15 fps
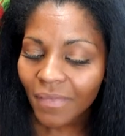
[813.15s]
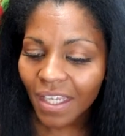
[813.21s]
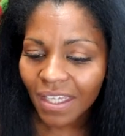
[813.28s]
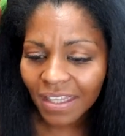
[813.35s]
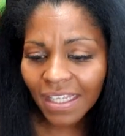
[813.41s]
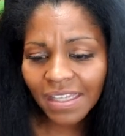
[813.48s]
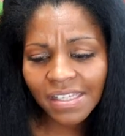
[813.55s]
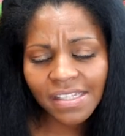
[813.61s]
I
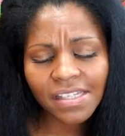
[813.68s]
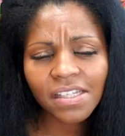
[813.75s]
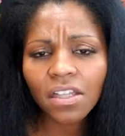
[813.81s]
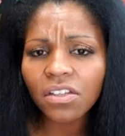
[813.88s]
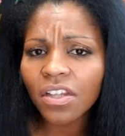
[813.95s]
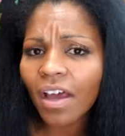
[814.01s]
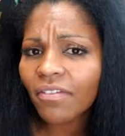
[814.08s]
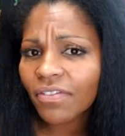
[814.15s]
think this is a
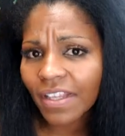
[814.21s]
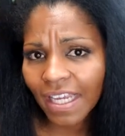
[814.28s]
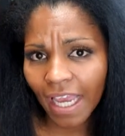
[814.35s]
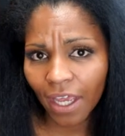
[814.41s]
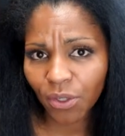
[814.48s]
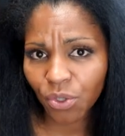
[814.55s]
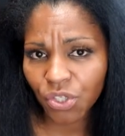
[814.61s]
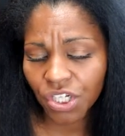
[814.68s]
lovely
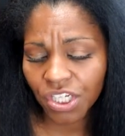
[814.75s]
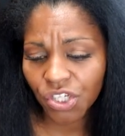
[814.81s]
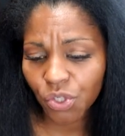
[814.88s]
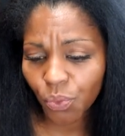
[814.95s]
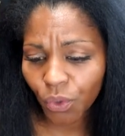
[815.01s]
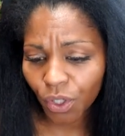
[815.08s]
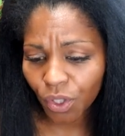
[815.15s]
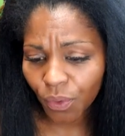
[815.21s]
energy to
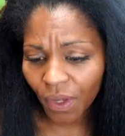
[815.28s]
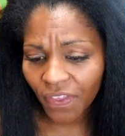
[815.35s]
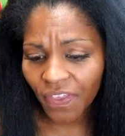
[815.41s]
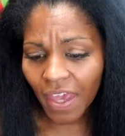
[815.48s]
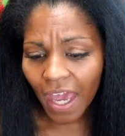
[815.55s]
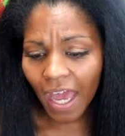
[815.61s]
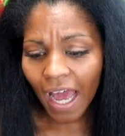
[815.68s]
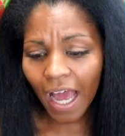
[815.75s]
work with
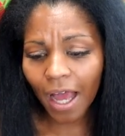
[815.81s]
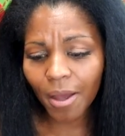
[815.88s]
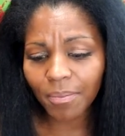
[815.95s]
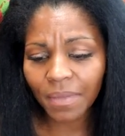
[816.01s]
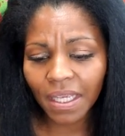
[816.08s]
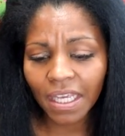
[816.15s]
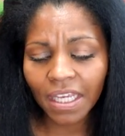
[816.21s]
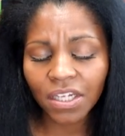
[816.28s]
um,
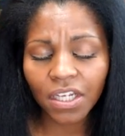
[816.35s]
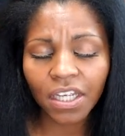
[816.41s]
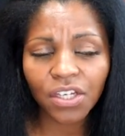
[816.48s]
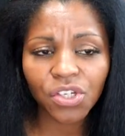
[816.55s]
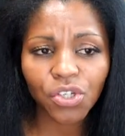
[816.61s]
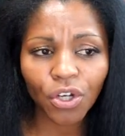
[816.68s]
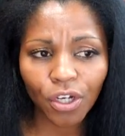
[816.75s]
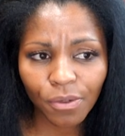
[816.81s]
in,
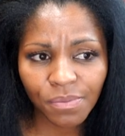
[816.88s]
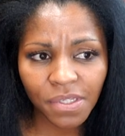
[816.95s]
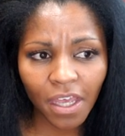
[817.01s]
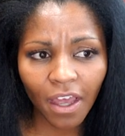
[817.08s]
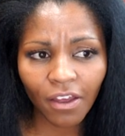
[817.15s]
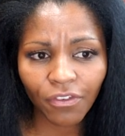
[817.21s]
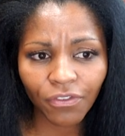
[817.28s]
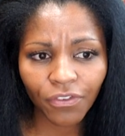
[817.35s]
in terms
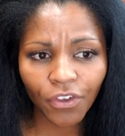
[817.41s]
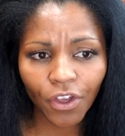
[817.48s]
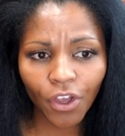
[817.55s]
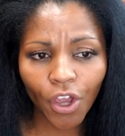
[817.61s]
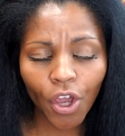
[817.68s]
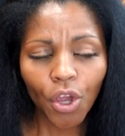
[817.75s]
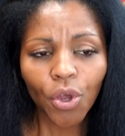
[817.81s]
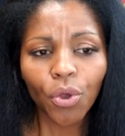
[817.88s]
of
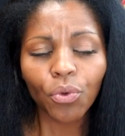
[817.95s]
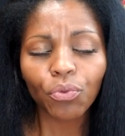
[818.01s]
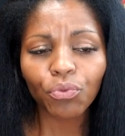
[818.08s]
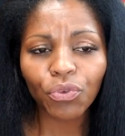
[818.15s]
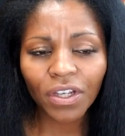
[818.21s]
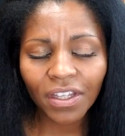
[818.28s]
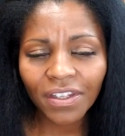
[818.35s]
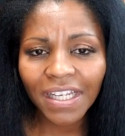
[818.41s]

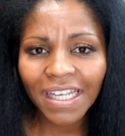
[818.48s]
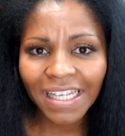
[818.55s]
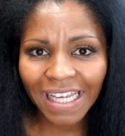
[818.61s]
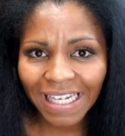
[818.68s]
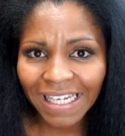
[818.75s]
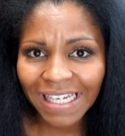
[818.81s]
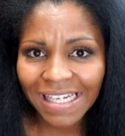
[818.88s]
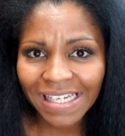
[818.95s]
really
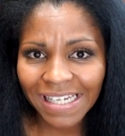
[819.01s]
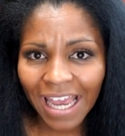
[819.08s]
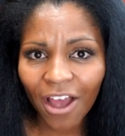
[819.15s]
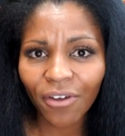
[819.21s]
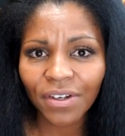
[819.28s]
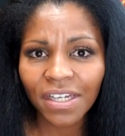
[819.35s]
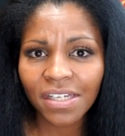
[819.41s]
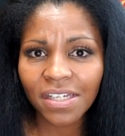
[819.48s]
getting
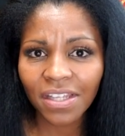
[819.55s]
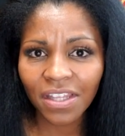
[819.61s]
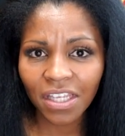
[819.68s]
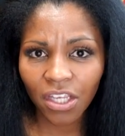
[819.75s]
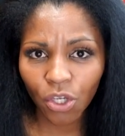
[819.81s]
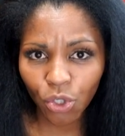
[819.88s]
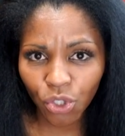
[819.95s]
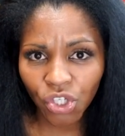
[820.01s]
down into
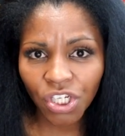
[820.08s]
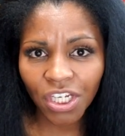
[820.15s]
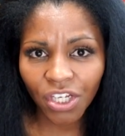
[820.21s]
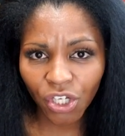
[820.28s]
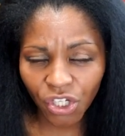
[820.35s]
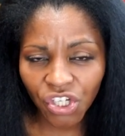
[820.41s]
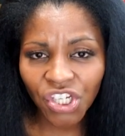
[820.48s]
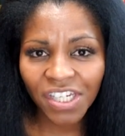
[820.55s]
the
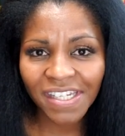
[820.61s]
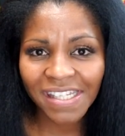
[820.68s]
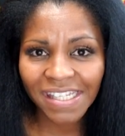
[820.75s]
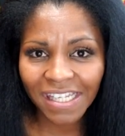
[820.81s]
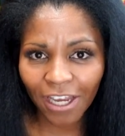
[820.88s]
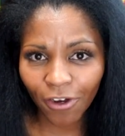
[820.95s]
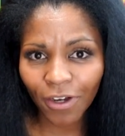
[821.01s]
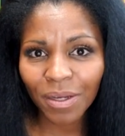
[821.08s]
ushy-gushy,
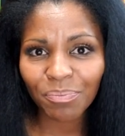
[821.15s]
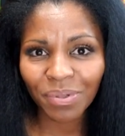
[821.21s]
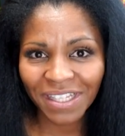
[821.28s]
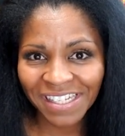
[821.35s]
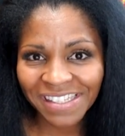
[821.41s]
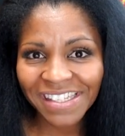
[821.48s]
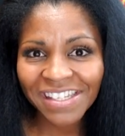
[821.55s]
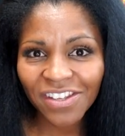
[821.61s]
scary
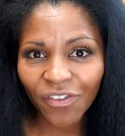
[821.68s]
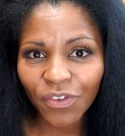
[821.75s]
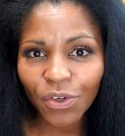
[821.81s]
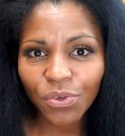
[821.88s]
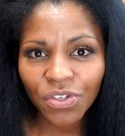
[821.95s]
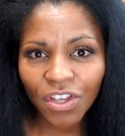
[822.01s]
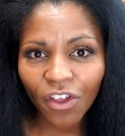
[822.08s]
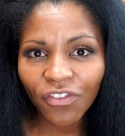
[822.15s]
places of
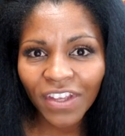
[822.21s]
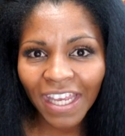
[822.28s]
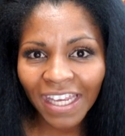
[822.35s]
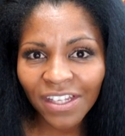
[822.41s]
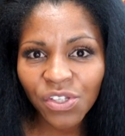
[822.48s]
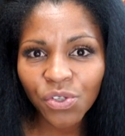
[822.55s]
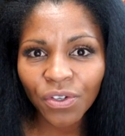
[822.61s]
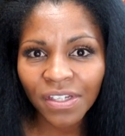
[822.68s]
yourself,
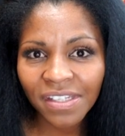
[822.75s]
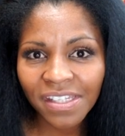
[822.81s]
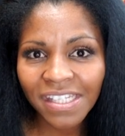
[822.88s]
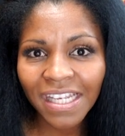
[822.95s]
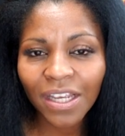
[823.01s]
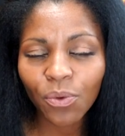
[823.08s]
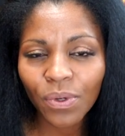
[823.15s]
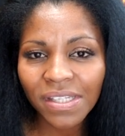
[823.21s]
Cancer, and
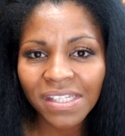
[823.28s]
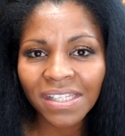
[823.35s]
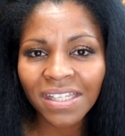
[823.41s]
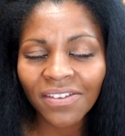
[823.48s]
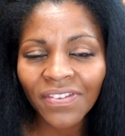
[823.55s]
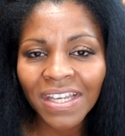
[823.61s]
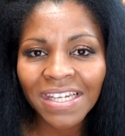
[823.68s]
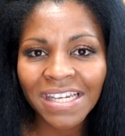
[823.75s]
seeing what's
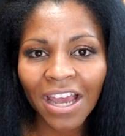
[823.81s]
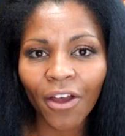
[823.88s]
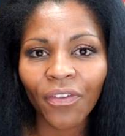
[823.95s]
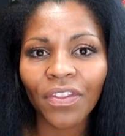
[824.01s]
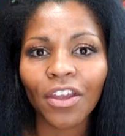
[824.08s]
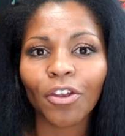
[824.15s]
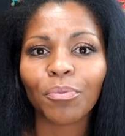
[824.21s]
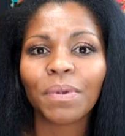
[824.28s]
living down
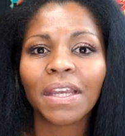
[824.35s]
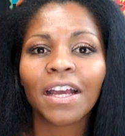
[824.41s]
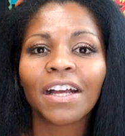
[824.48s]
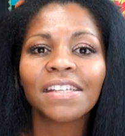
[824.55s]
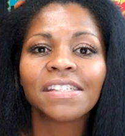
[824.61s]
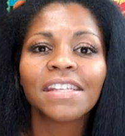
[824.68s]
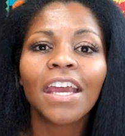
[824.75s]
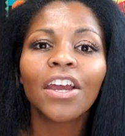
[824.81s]
there,
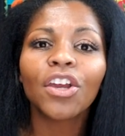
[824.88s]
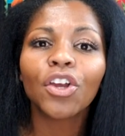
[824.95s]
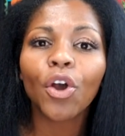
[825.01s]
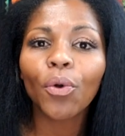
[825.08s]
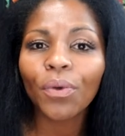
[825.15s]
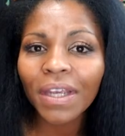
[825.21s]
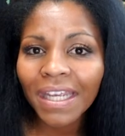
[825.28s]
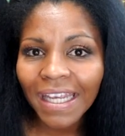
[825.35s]
because
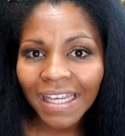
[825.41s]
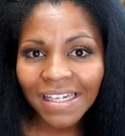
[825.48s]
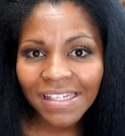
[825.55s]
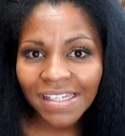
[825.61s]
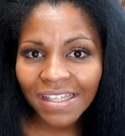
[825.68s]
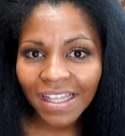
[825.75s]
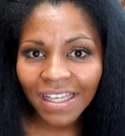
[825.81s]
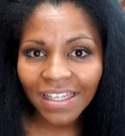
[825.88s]
going
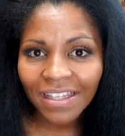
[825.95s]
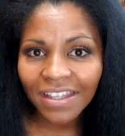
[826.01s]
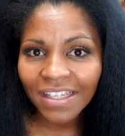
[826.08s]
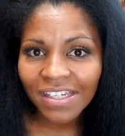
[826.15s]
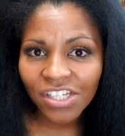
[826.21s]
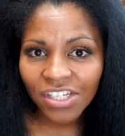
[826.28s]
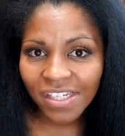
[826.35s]
into the, the